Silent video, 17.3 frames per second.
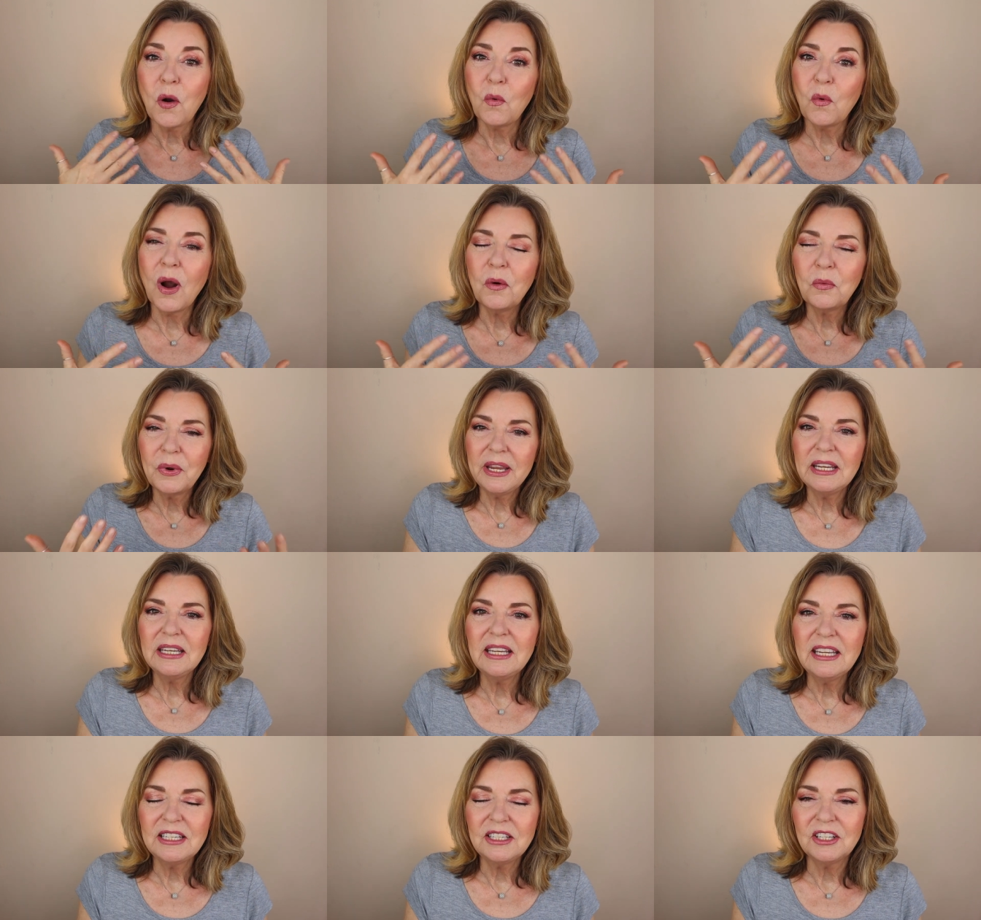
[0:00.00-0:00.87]
What
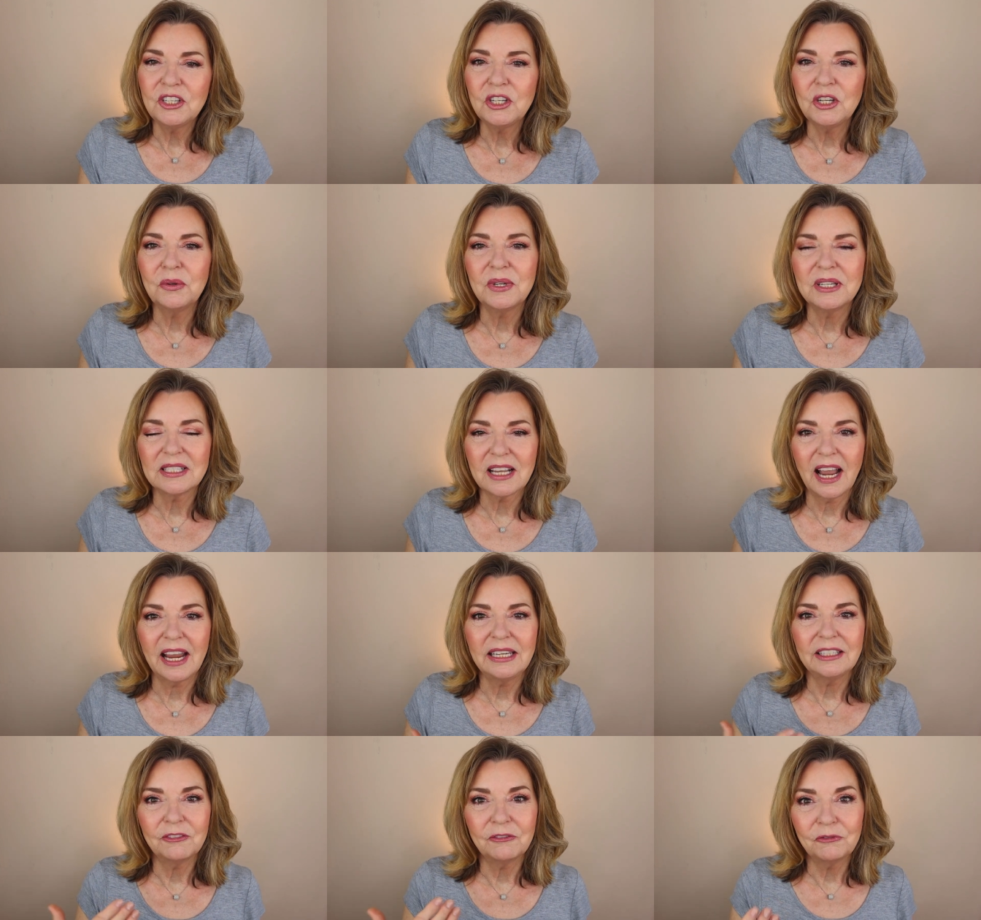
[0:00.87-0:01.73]
we need to do is
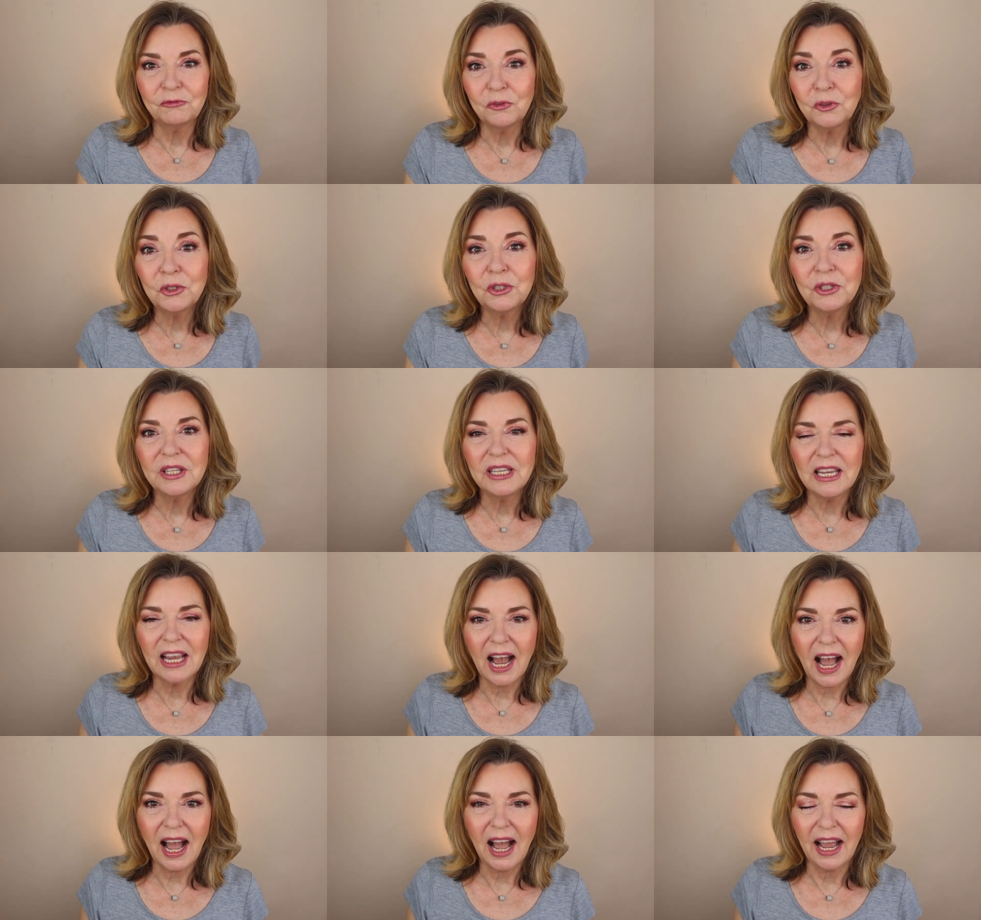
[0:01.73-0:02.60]
kind of fool
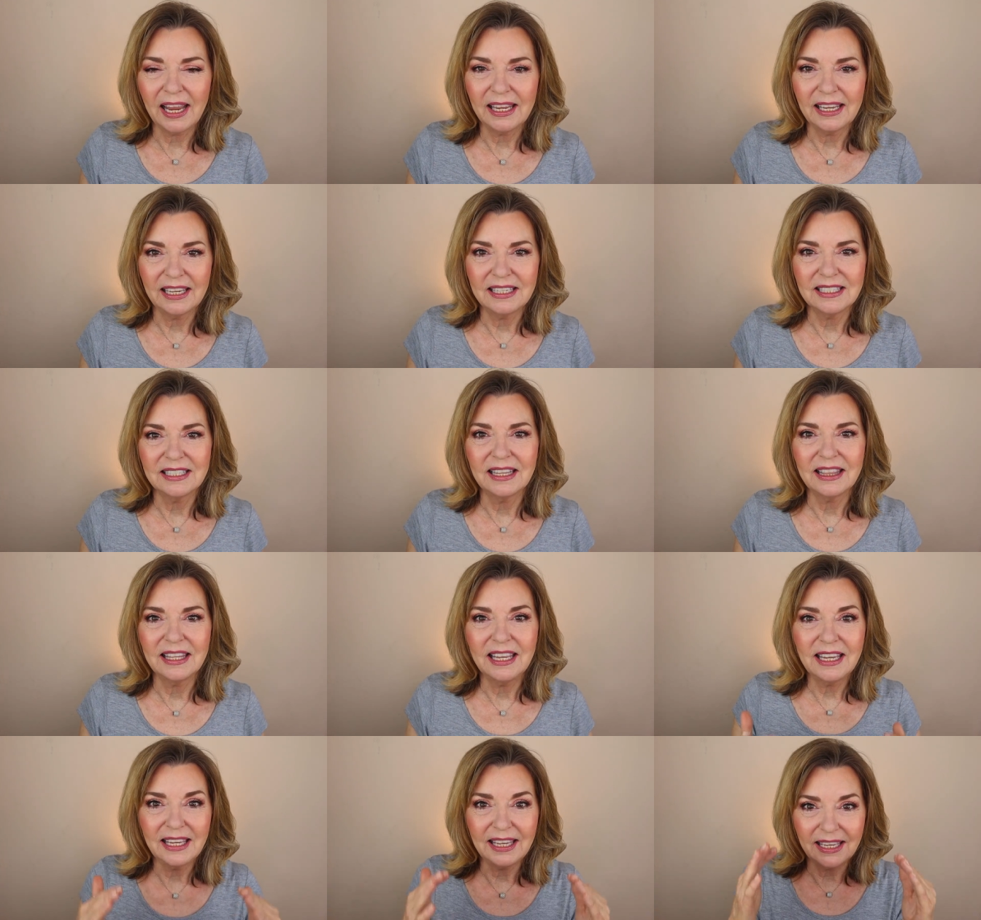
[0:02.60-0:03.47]
the eye into
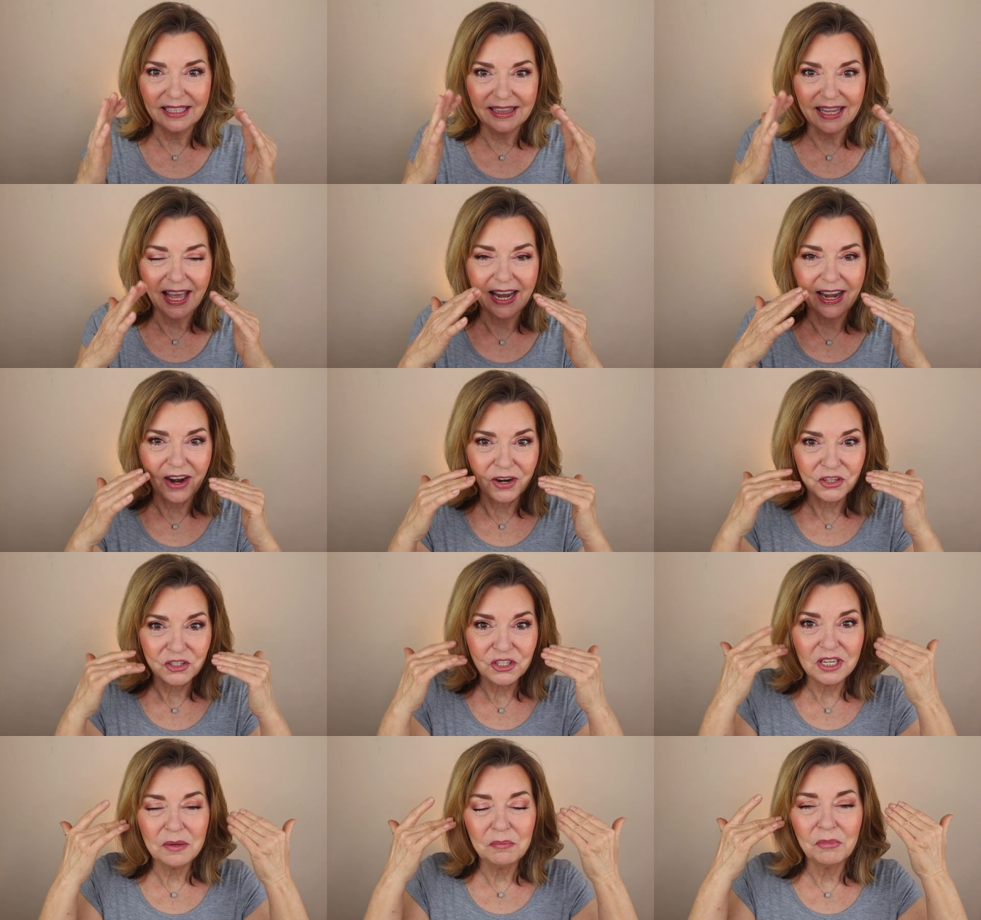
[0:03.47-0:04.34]
thinking that our
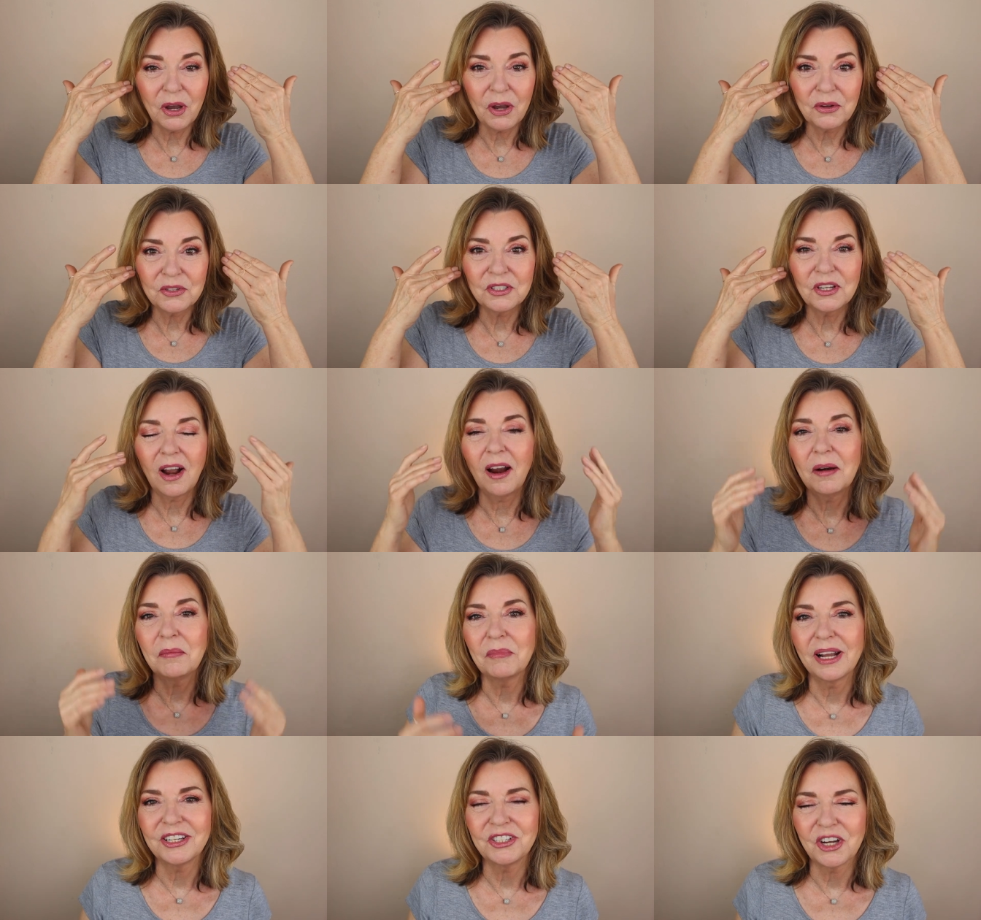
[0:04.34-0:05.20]
cheekbones
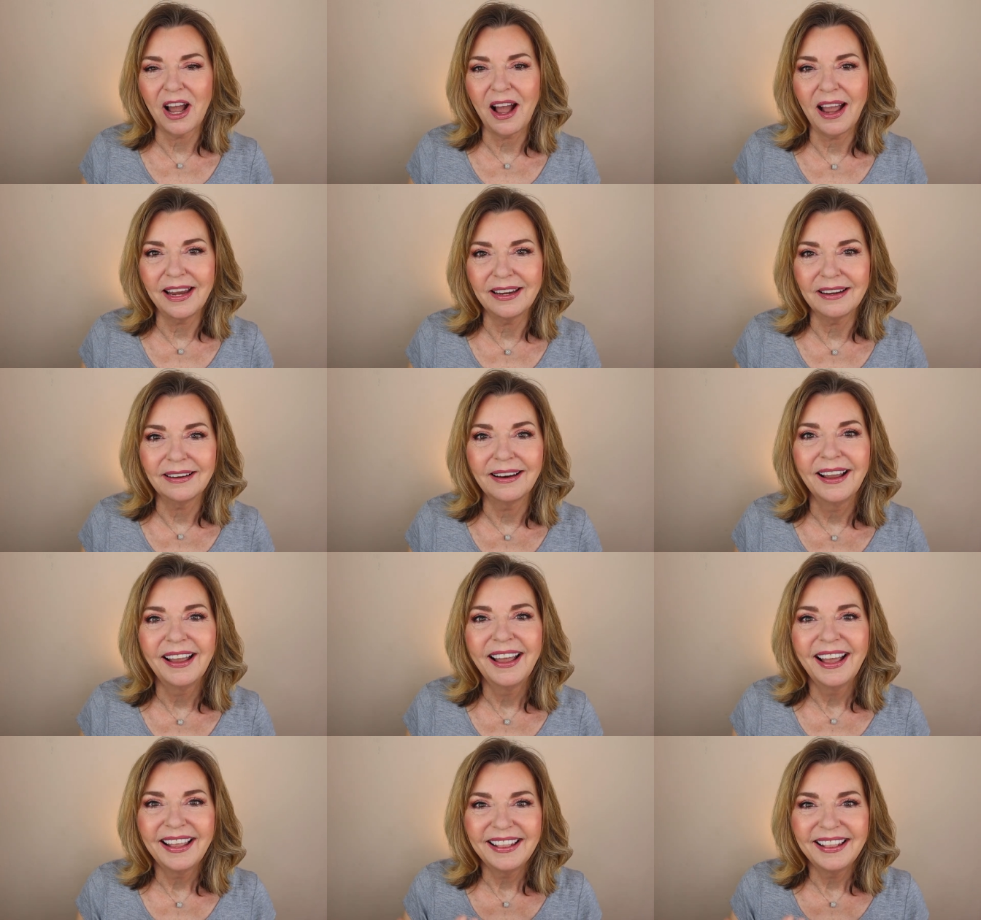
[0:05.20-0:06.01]
are much higher